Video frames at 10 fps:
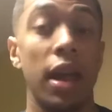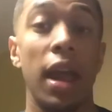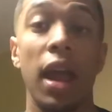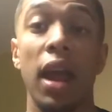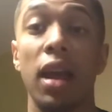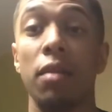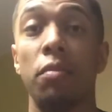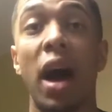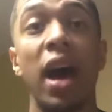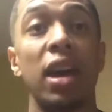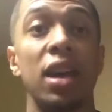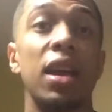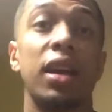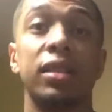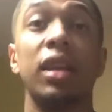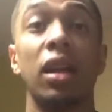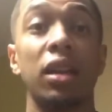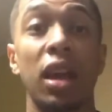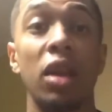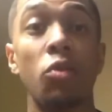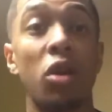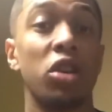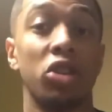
and by excelling in what